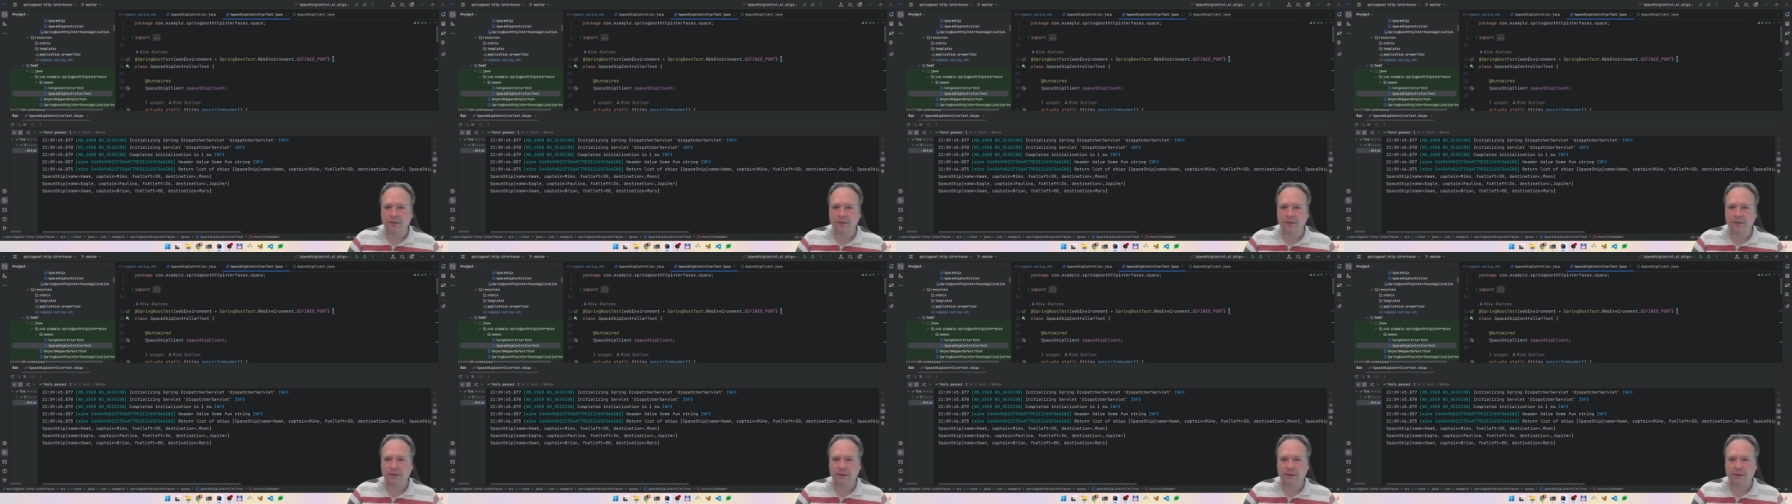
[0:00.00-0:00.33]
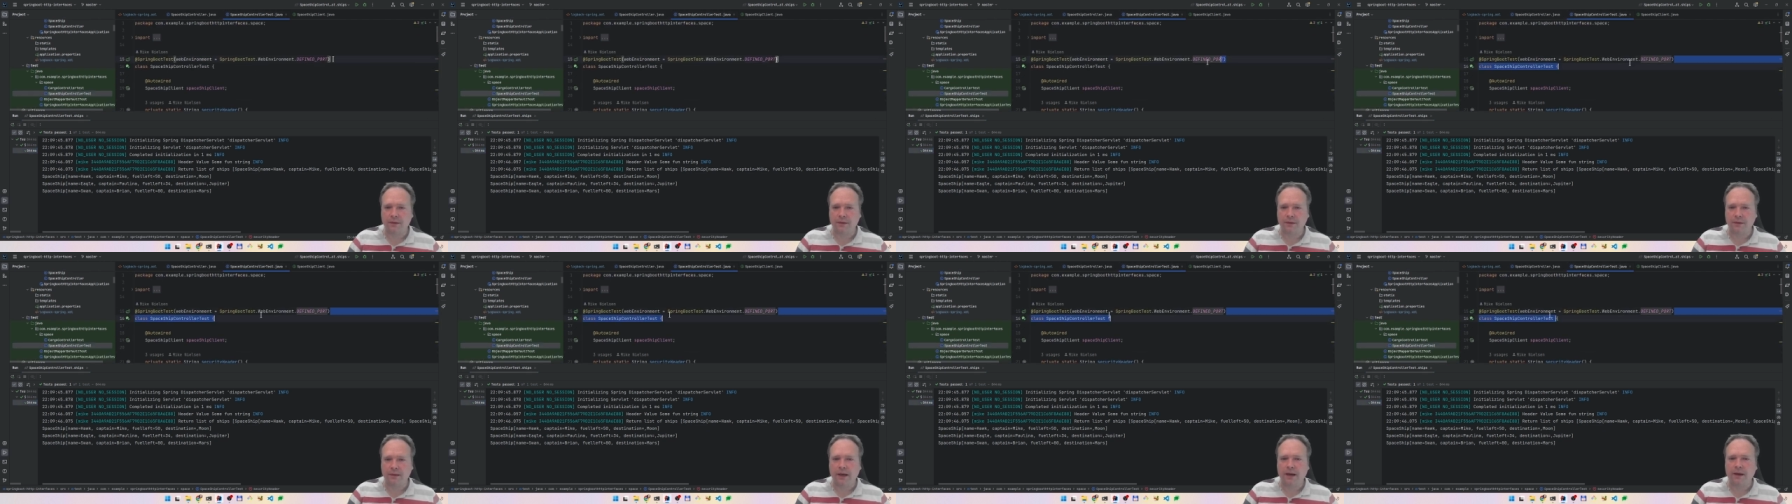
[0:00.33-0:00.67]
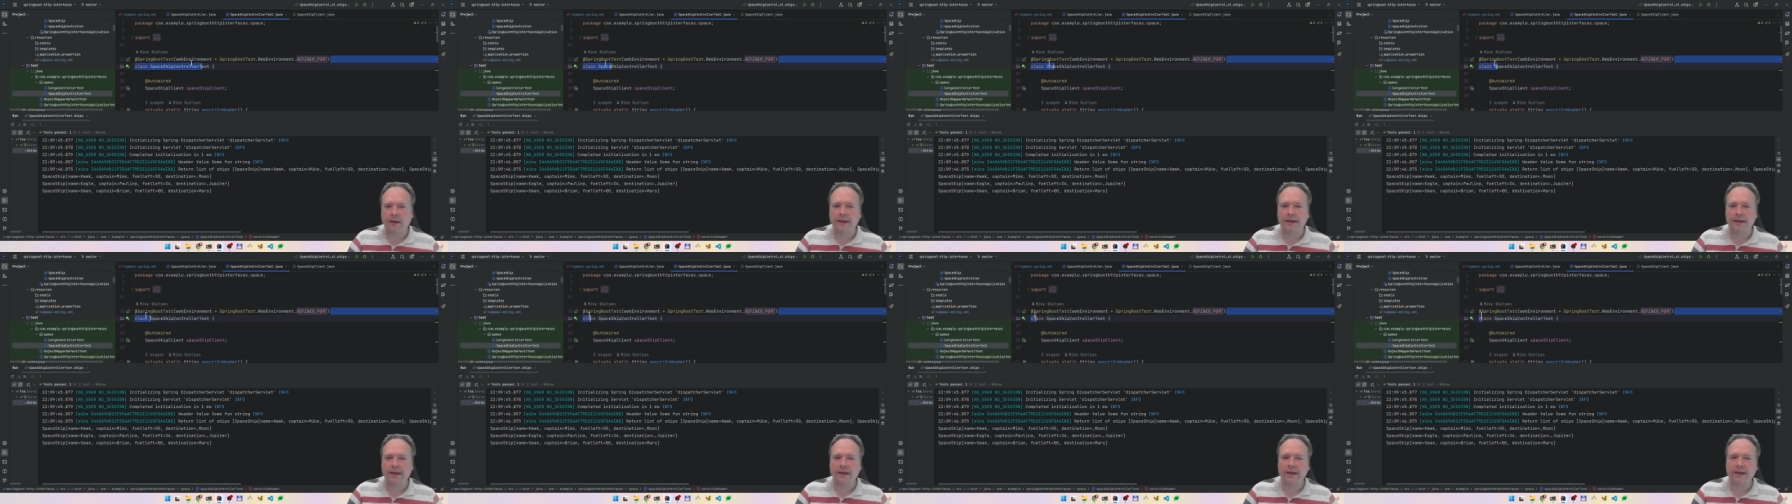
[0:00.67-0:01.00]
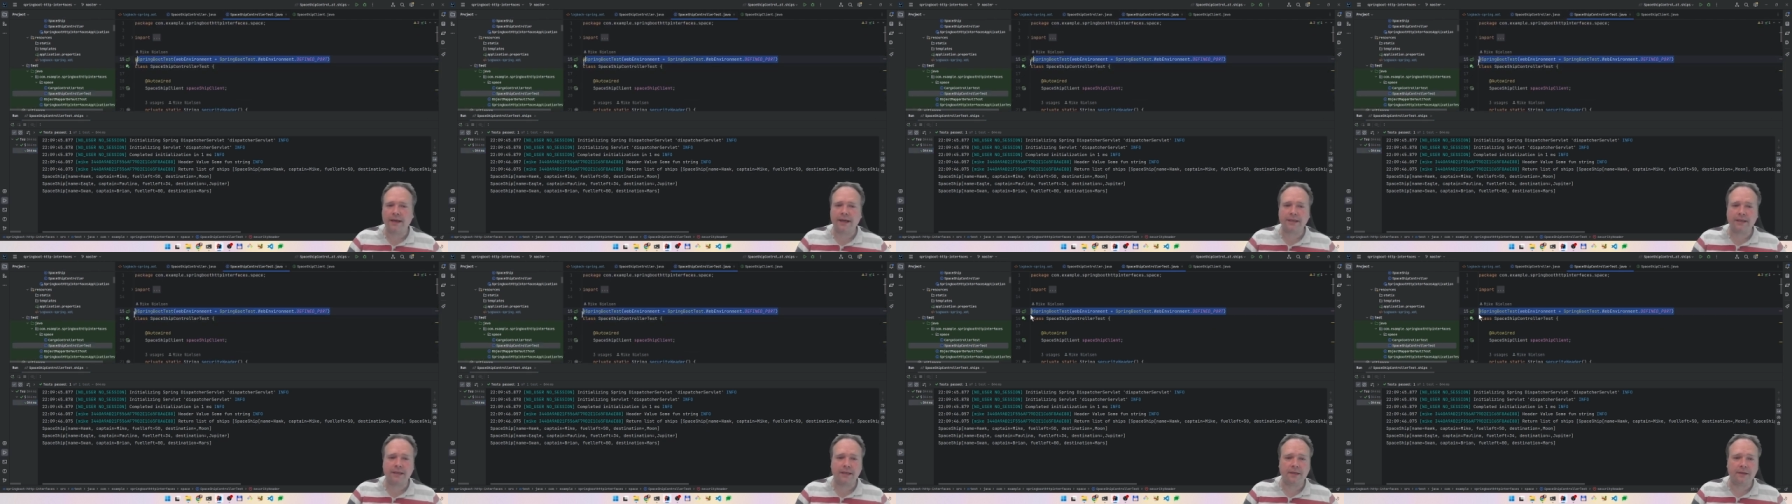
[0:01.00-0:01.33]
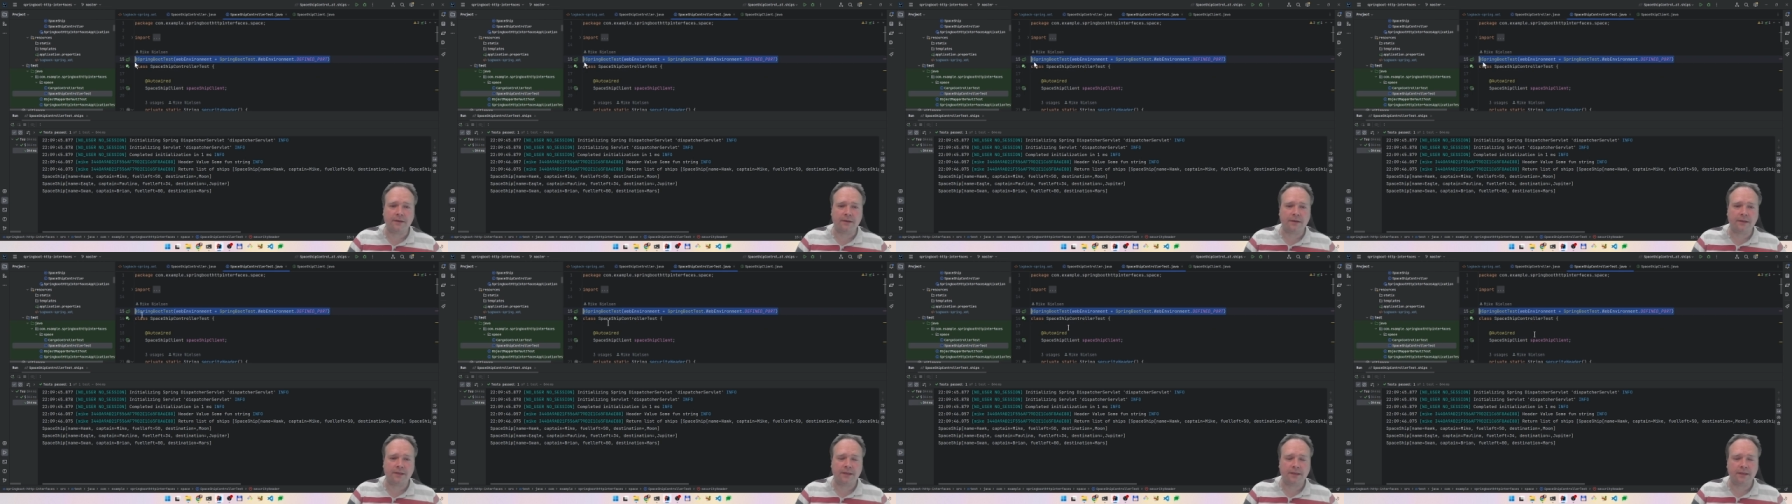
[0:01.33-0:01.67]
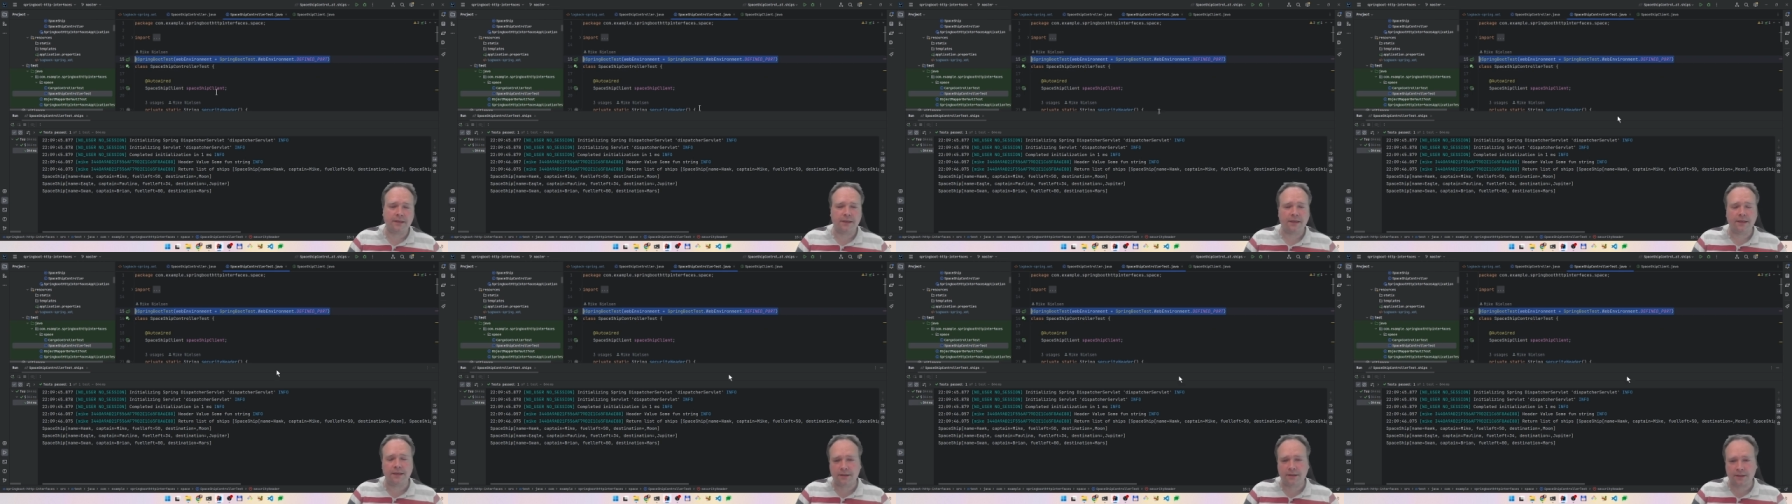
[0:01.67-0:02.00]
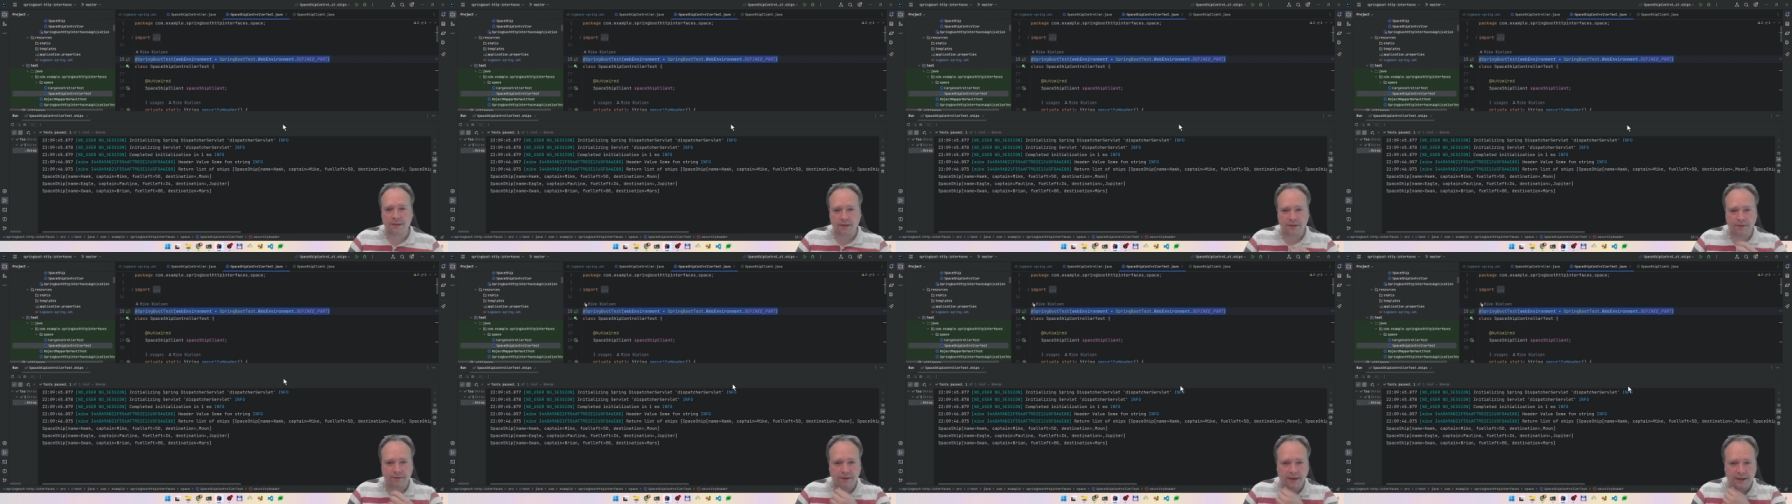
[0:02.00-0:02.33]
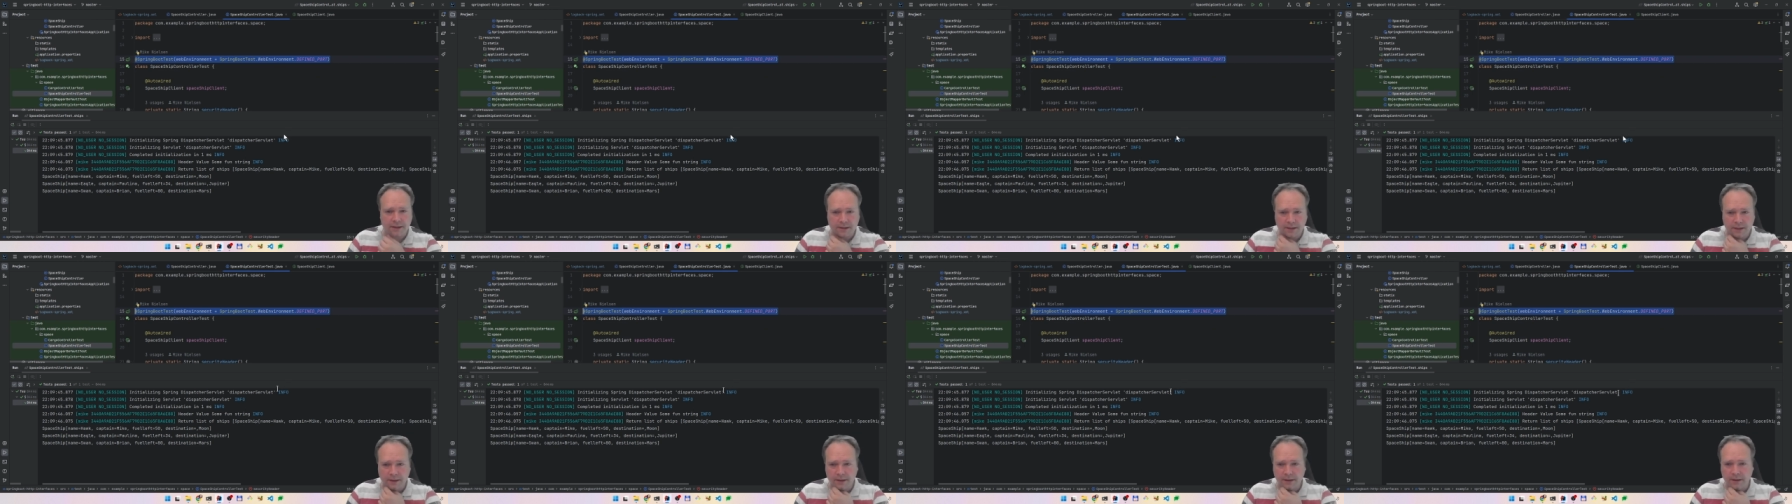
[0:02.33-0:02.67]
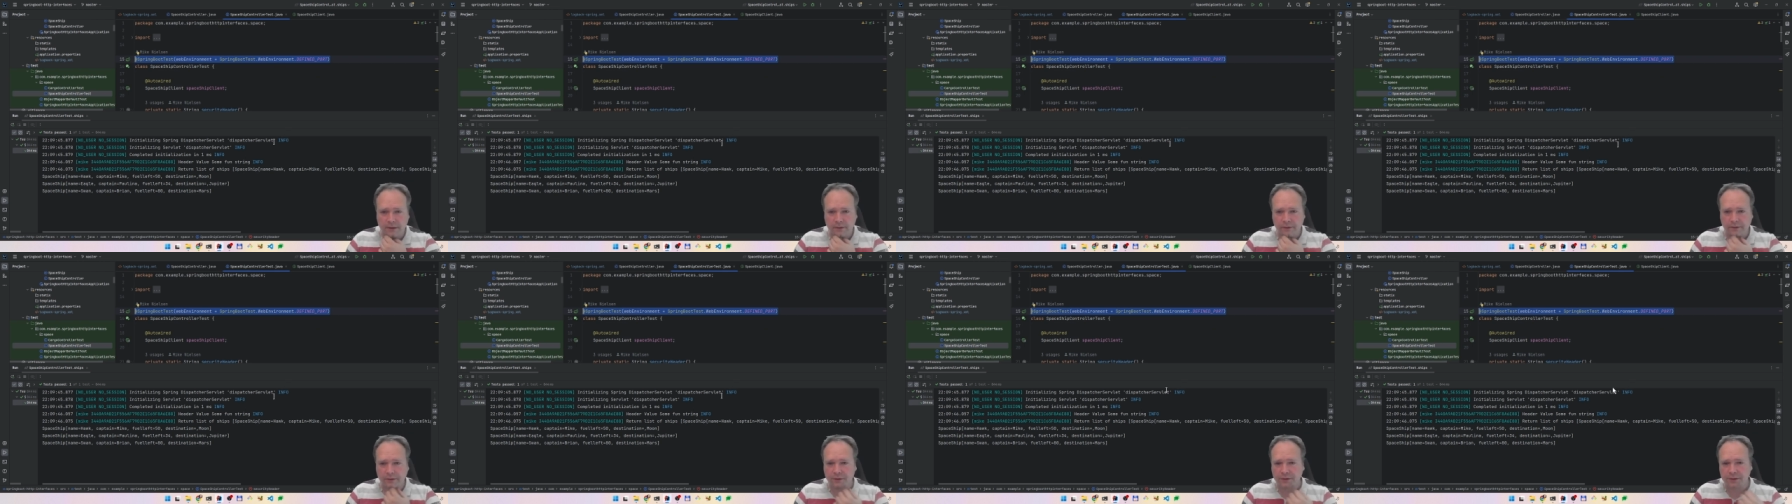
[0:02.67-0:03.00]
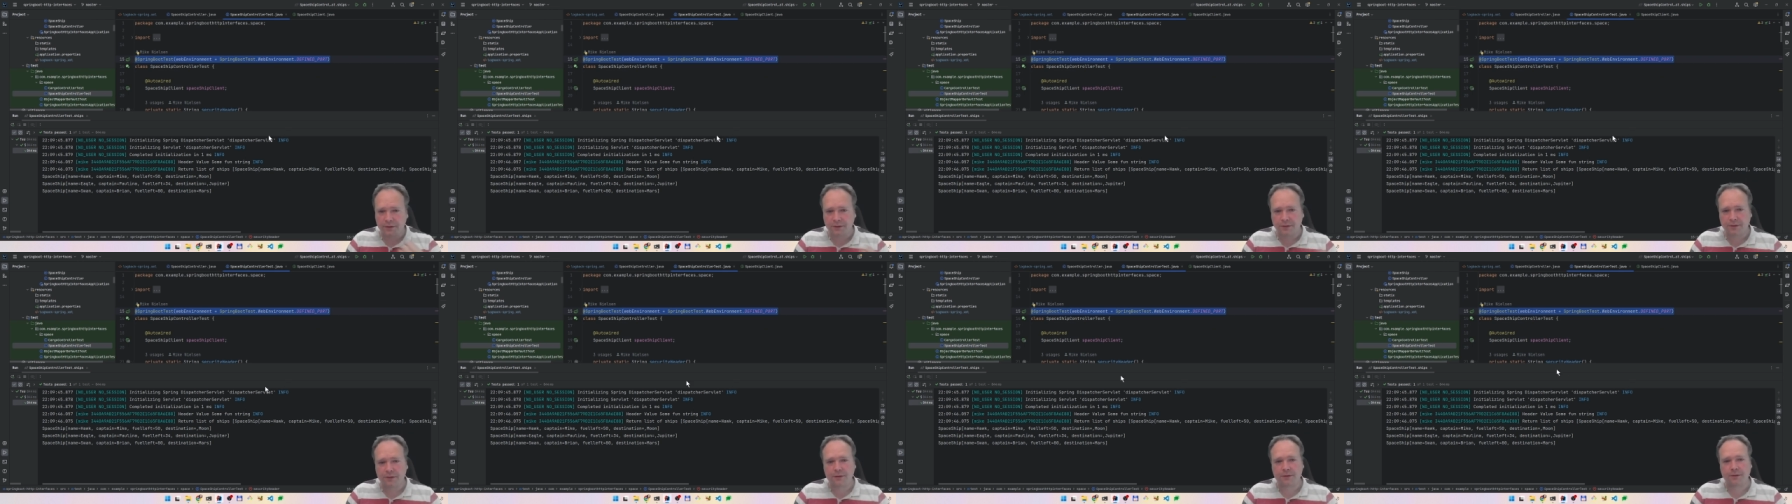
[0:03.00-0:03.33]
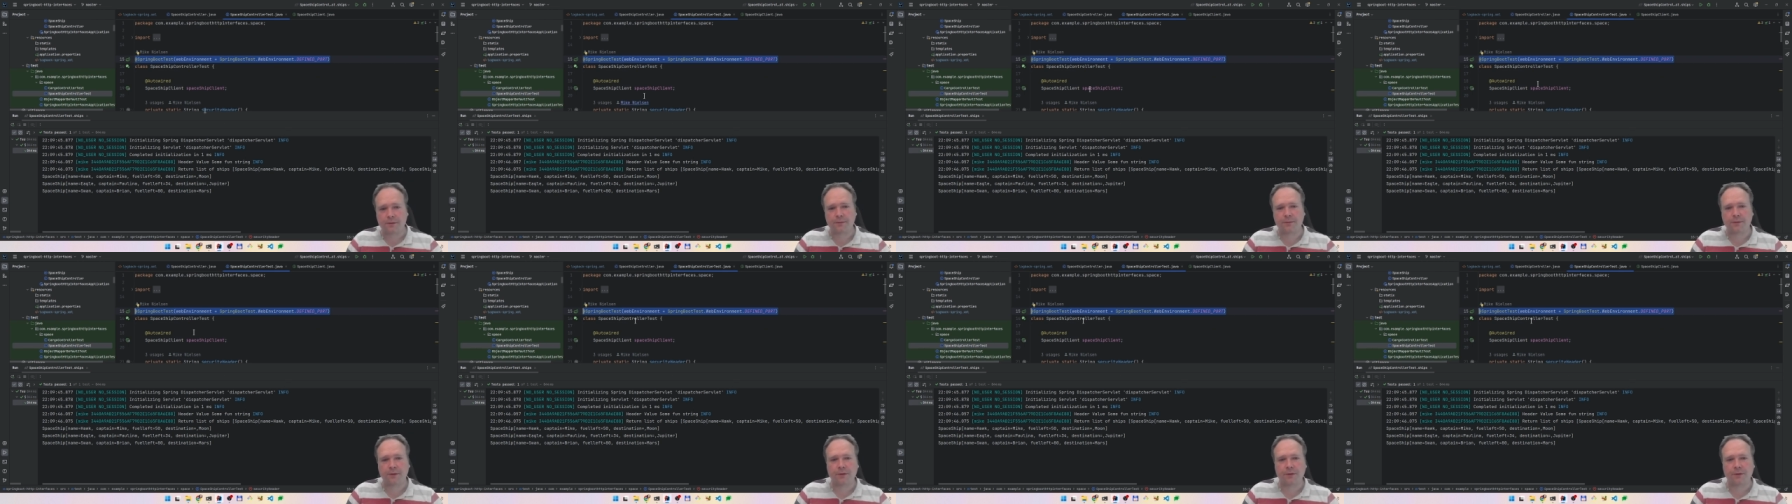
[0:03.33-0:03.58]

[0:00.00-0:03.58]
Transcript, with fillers: Uh, ah, oh, it, actually does. It, it is just faster than newer versions.